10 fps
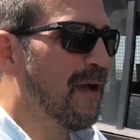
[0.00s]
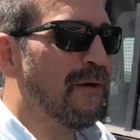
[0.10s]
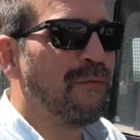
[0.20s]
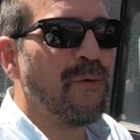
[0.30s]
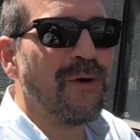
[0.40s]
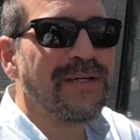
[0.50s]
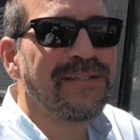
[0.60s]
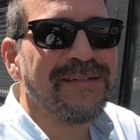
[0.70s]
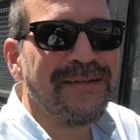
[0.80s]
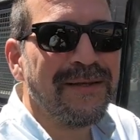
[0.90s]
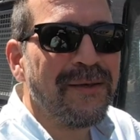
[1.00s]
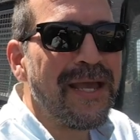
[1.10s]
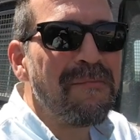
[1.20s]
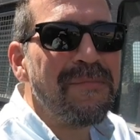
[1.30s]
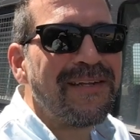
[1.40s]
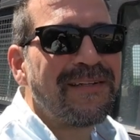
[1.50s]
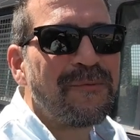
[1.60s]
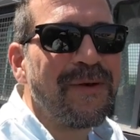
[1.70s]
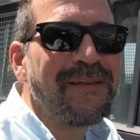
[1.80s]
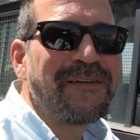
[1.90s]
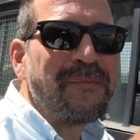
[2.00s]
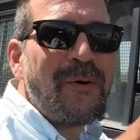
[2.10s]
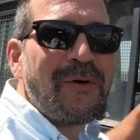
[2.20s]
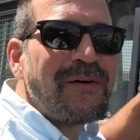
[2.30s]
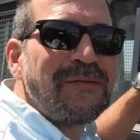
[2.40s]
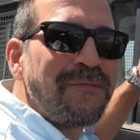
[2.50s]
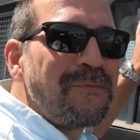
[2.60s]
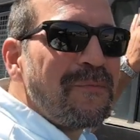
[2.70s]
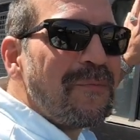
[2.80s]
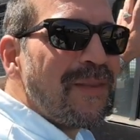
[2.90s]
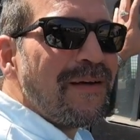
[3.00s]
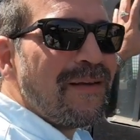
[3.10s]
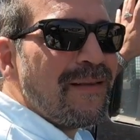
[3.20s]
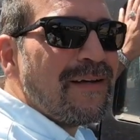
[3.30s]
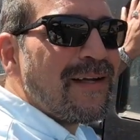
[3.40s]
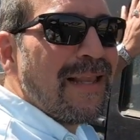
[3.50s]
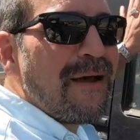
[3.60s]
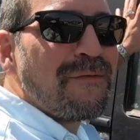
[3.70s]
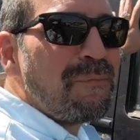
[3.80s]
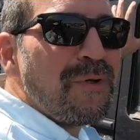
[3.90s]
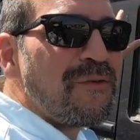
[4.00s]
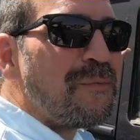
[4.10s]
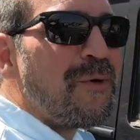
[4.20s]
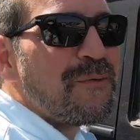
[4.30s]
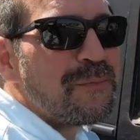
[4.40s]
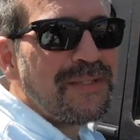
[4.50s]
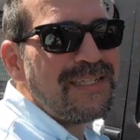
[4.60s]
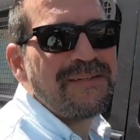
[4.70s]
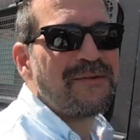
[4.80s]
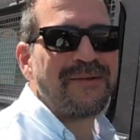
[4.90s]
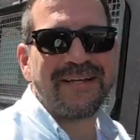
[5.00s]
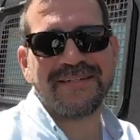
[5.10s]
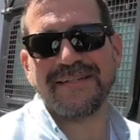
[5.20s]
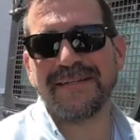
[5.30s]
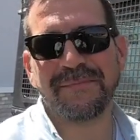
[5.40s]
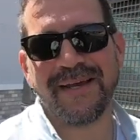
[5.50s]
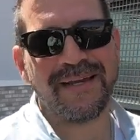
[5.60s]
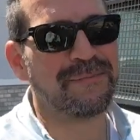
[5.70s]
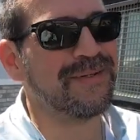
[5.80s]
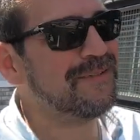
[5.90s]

Of course, you can't miss it with the smoke of the cloud of blue smoke from the diesel engine in the back.